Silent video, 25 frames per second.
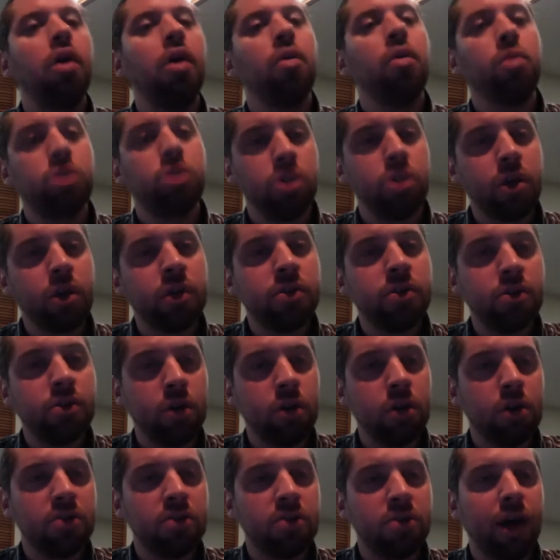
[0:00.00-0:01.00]
We should concern
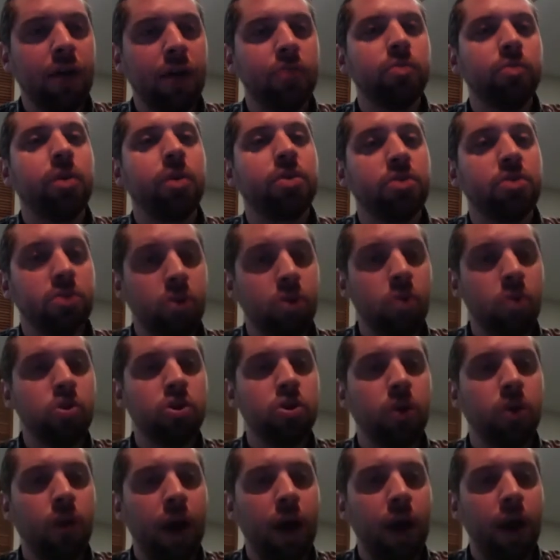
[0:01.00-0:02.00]
ourselves with
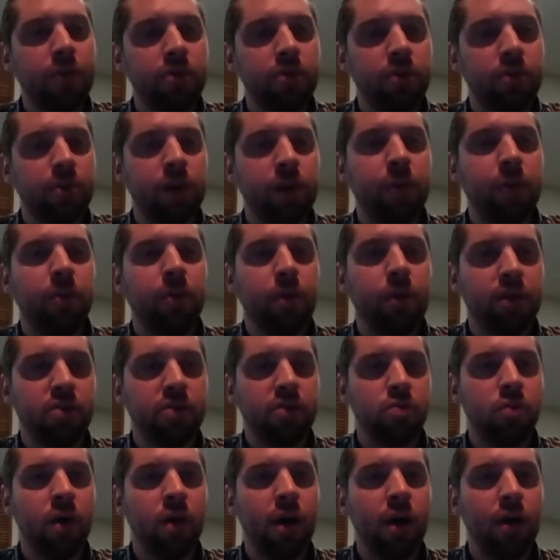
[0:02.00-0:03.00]
social lives of people as
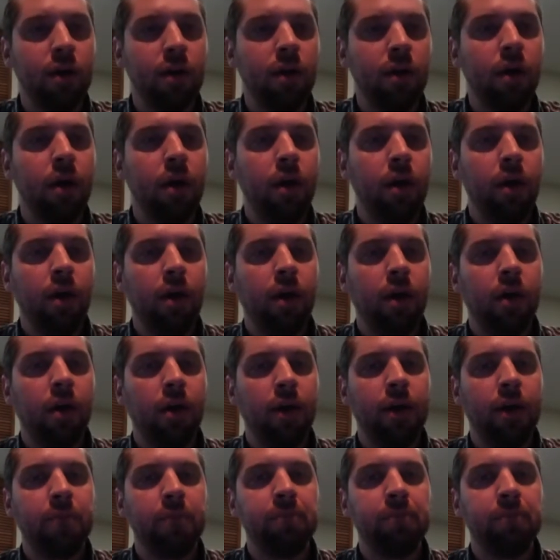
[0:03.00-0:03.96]
well. All right.